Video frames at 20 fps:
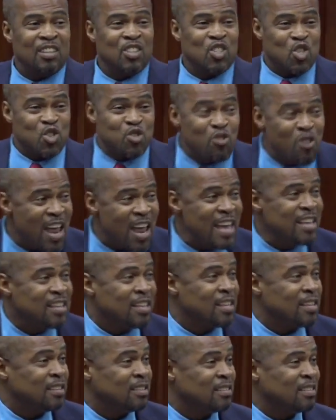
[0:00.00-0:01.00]

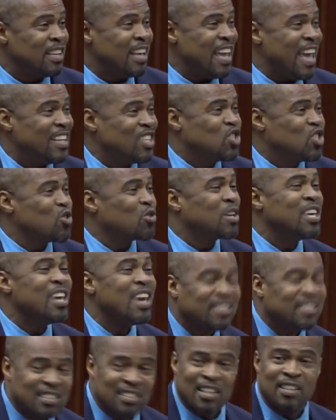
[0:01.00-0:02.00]
training,
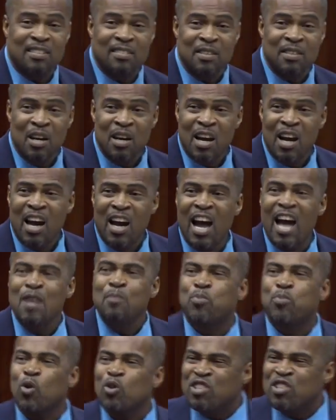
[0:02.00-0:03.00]
educating, and
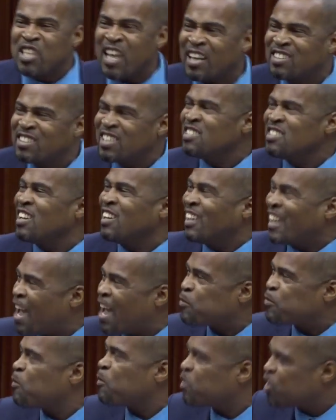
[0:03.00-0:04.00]
protecting the
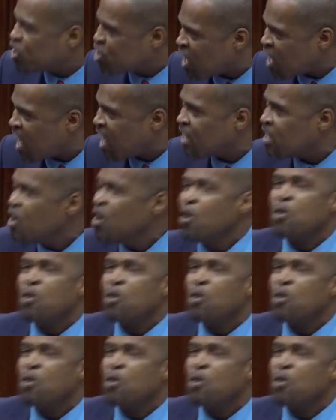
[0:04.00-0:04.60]
life of a child.